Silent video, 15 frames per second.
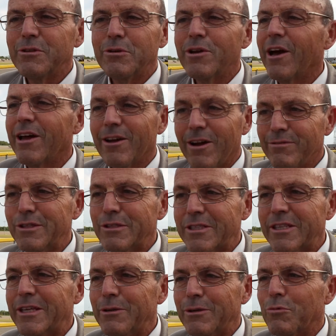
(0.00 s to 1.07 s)
not
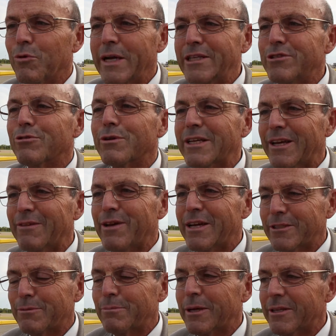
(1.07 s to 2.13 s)
obviously wagering
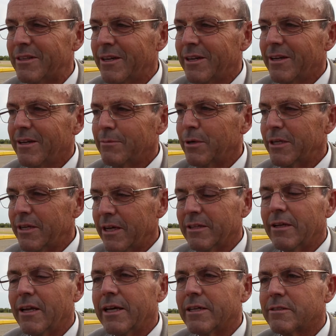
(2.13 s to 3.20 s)
events, but
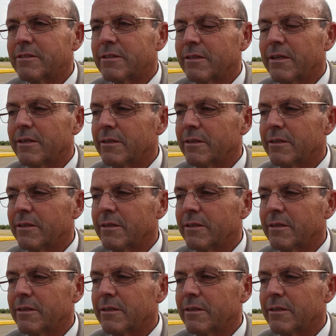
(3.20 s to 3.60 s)
nonetheless,